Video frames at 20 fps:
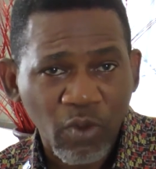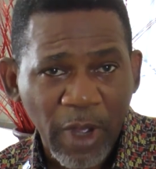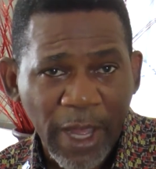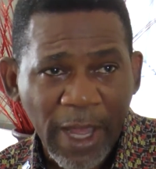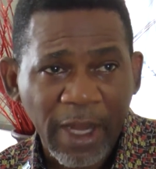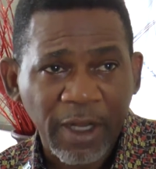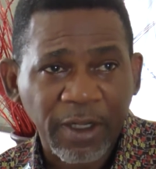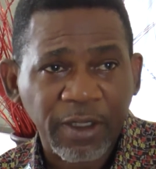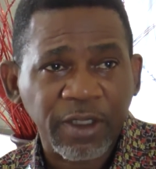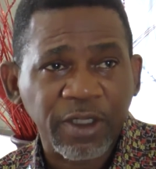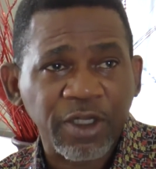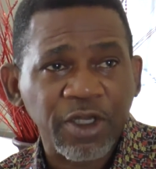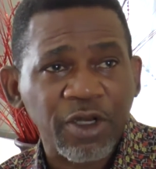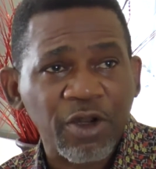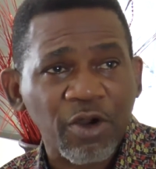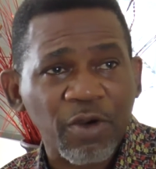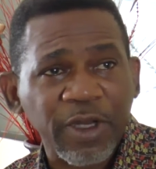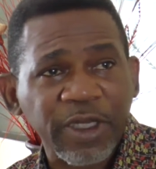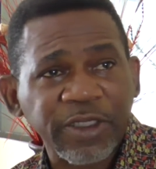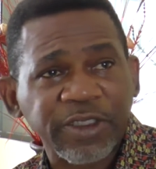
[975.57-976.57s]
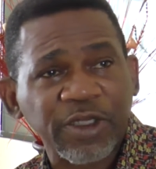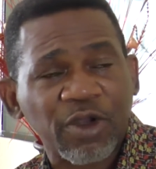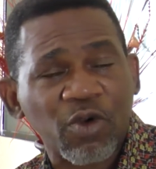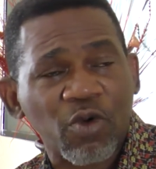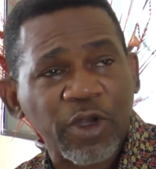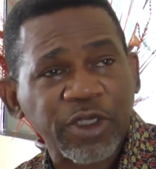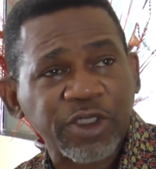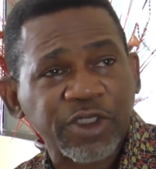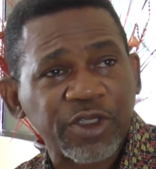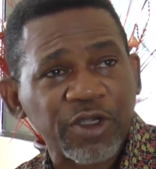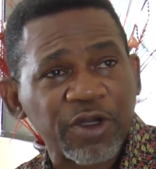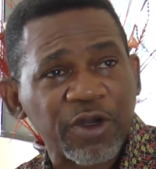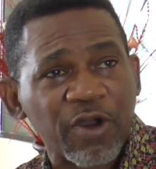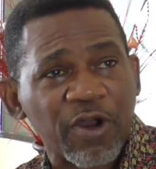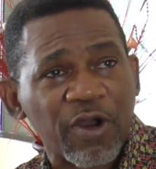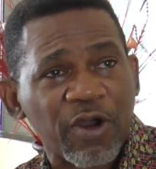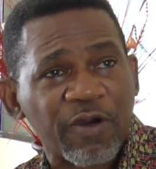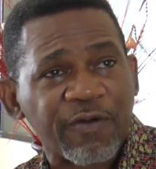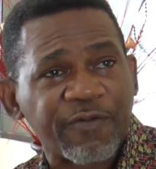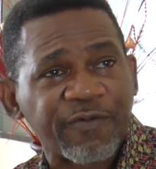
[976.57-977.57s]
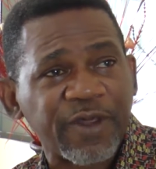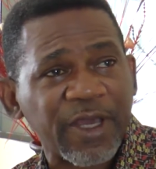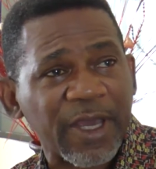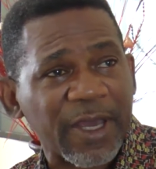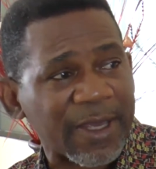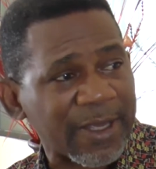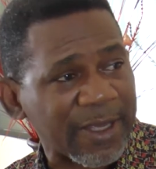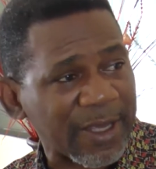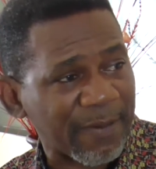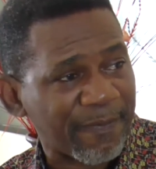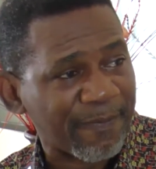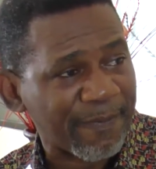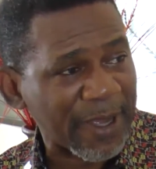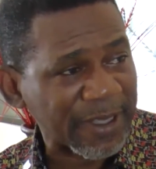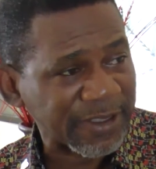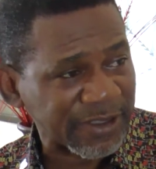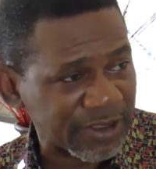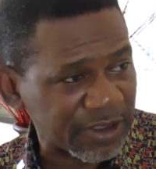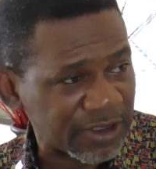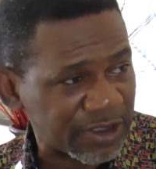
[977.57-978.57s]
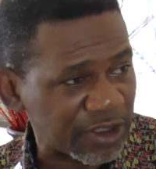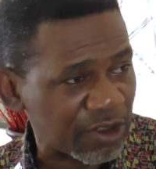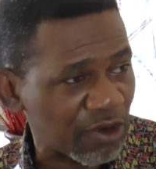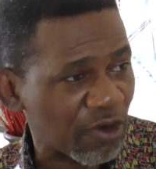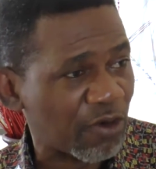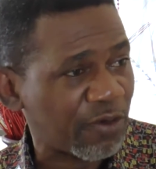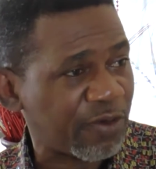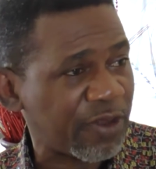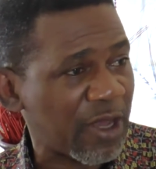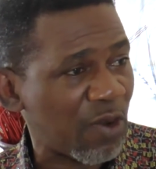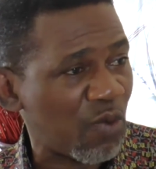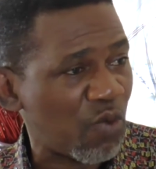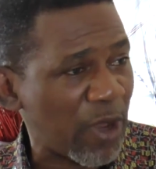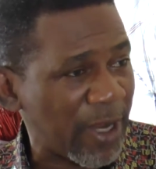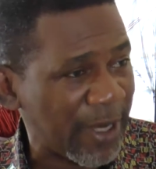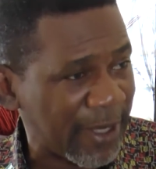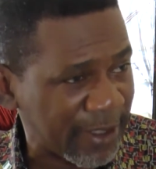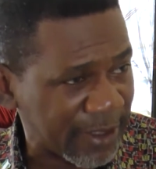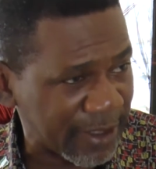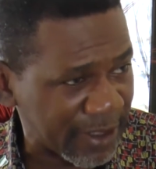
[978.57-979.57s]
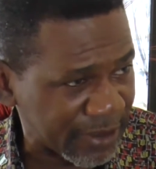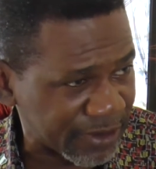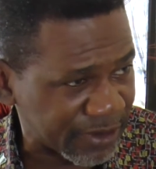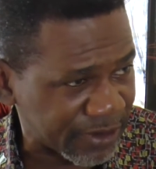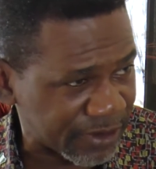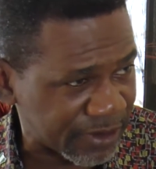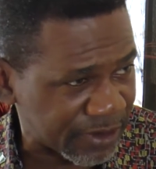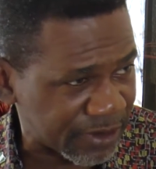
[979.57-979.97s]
Well, it's a question of their capacity or their willingness.